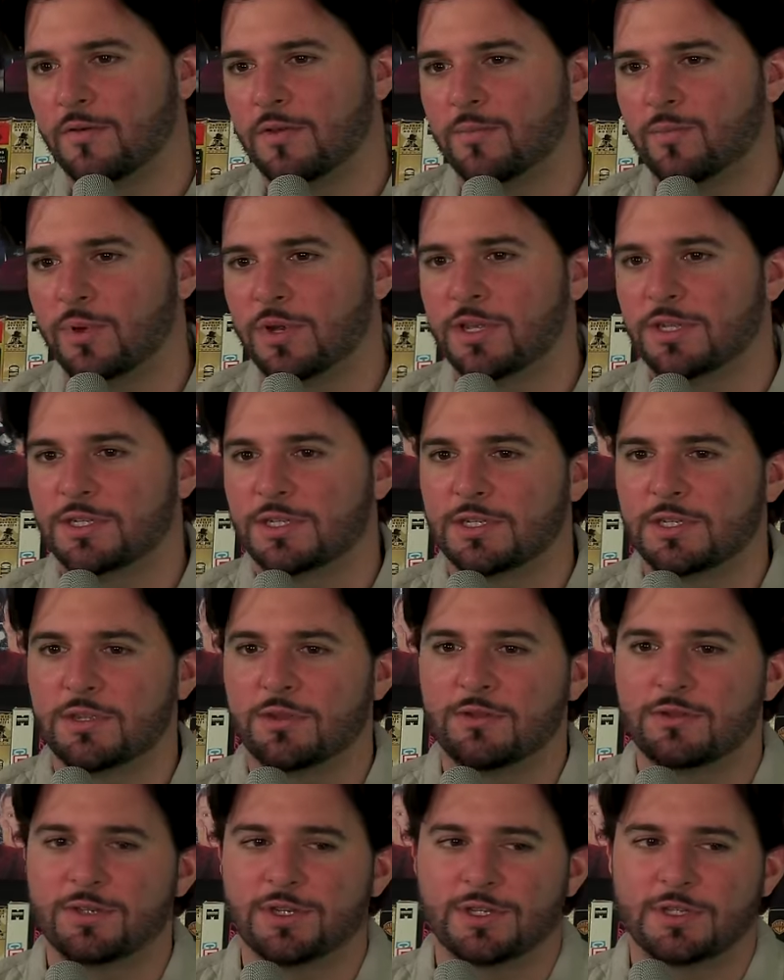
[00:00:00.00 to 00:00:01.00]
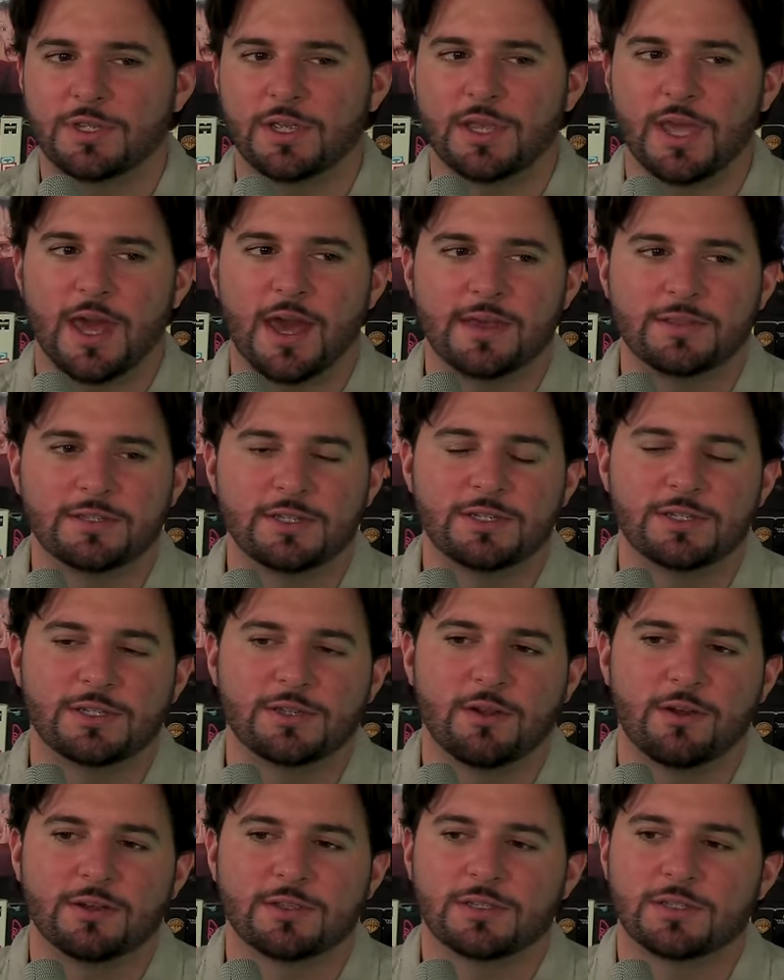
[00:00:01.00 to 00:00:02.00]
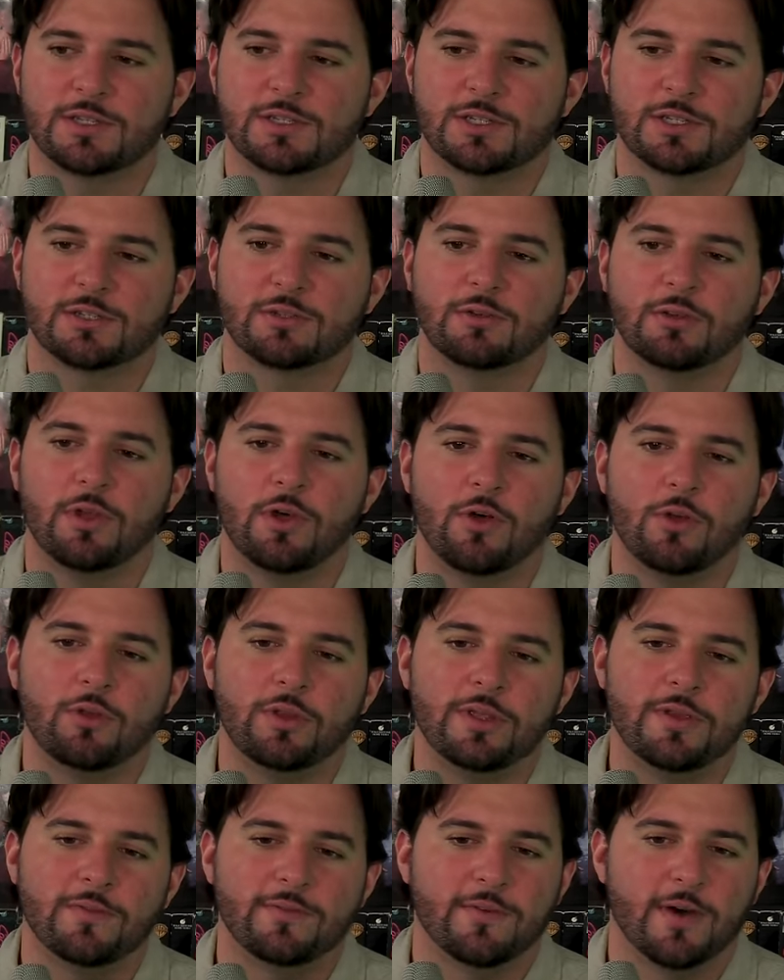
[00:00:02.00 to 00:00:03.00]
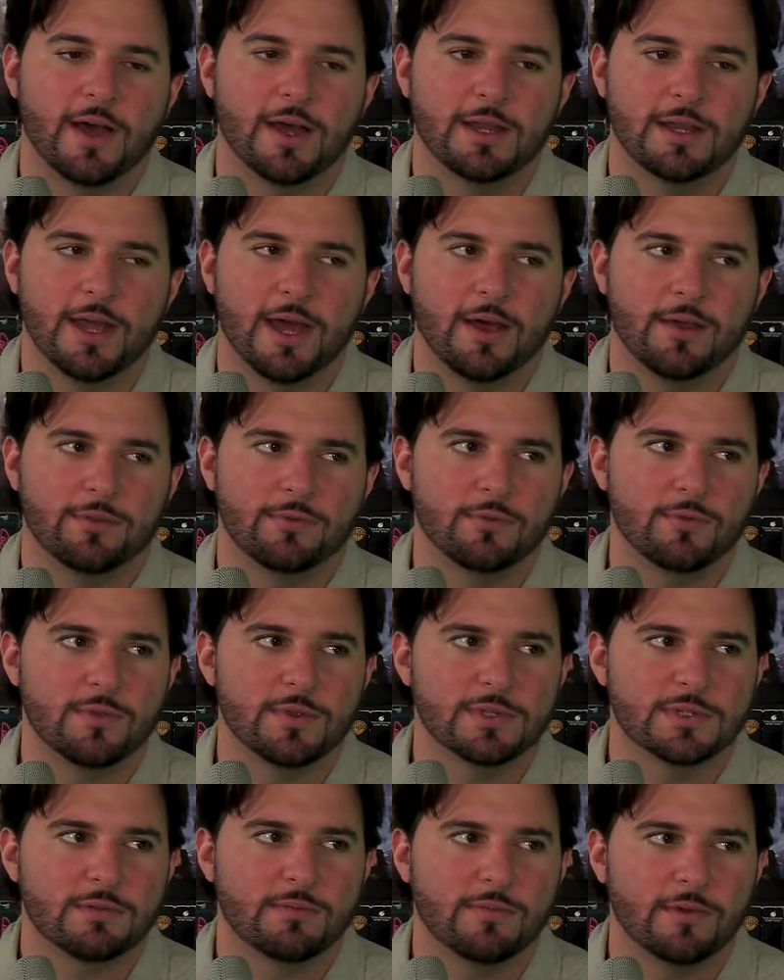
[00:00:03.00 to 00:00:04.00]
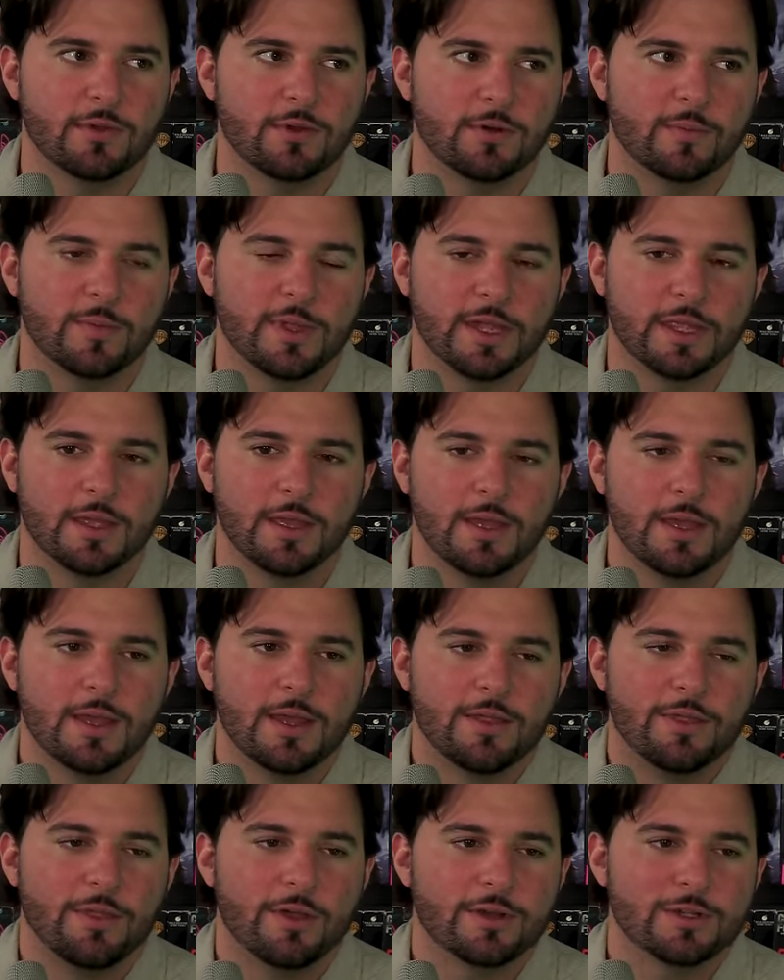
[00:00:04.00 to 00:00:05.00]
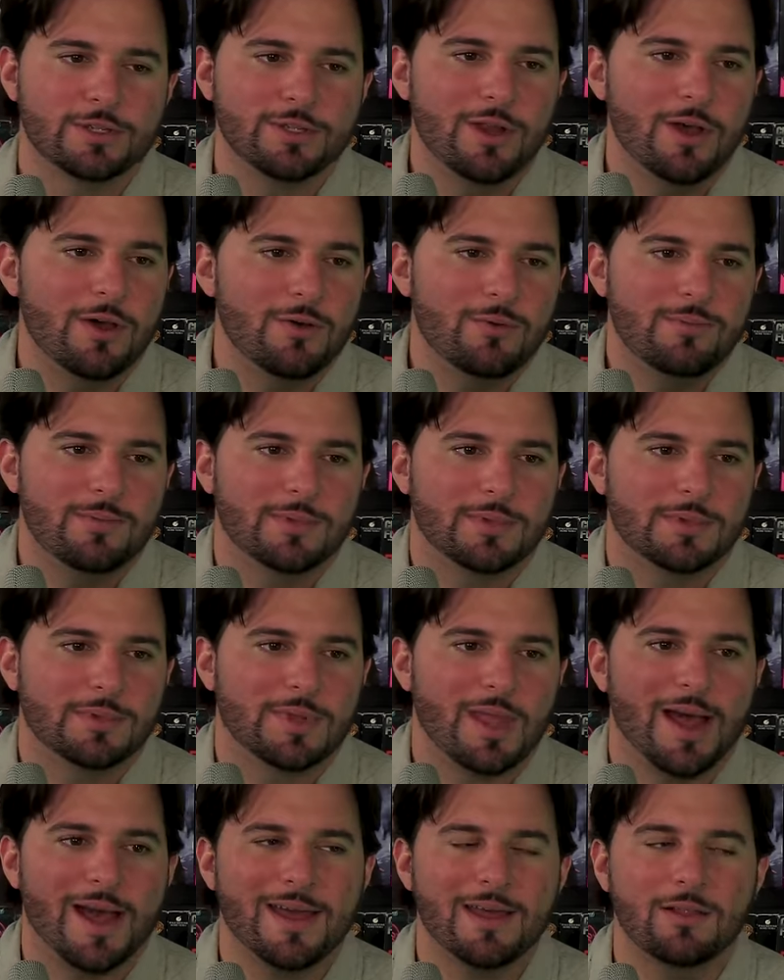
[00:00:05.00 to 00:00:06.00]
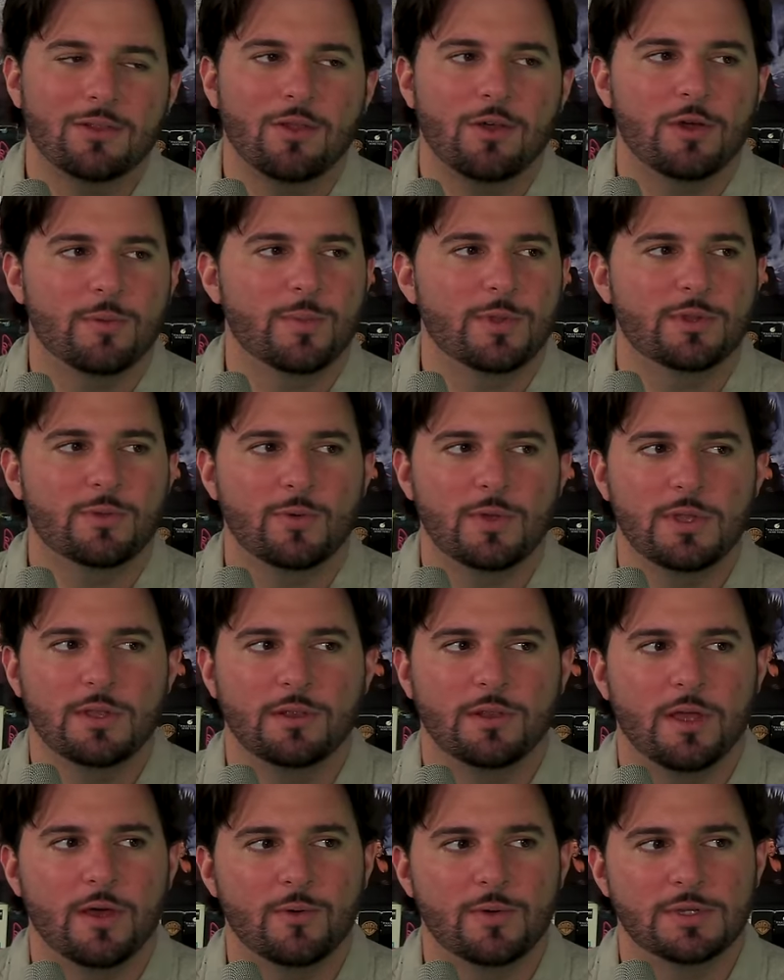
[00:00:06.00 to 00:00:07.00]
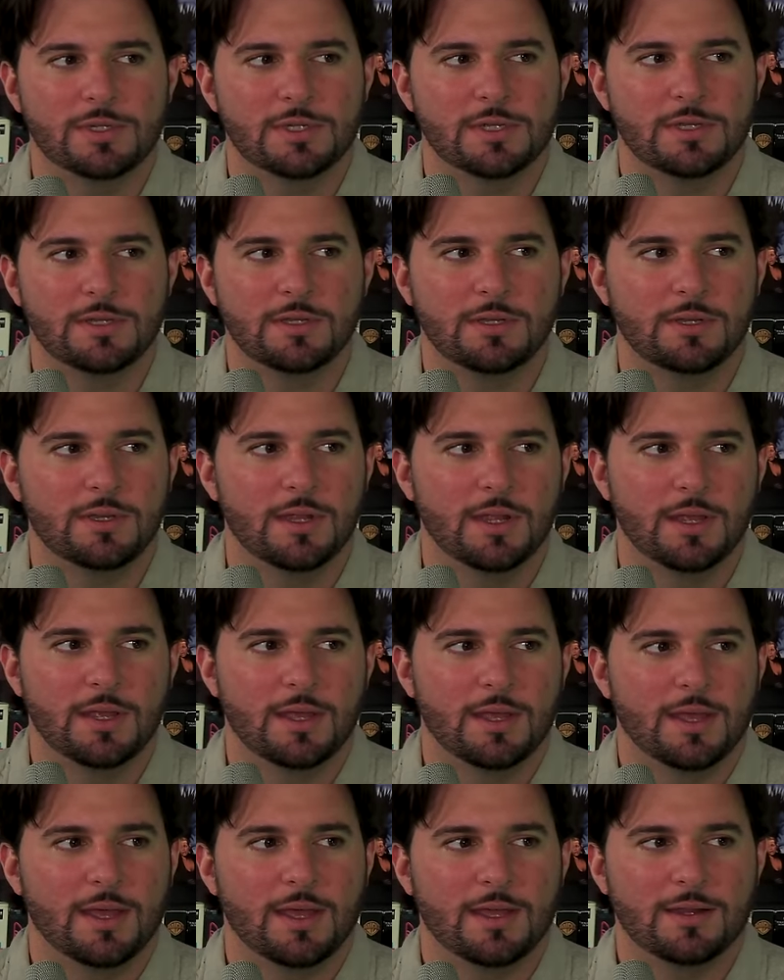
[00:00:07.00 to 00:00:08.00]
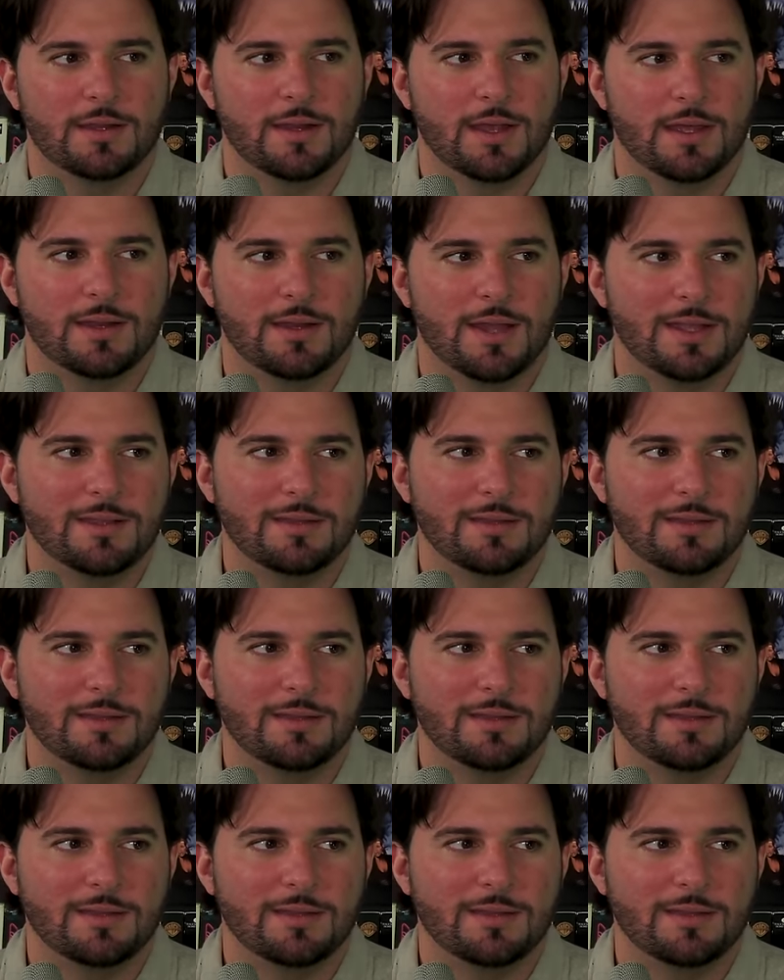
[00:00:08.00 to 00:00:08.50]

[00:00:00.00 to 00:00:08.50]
of it. But it's still just like as he starts to slowly find out through this film, like there's no dialogue between Lois and Dick.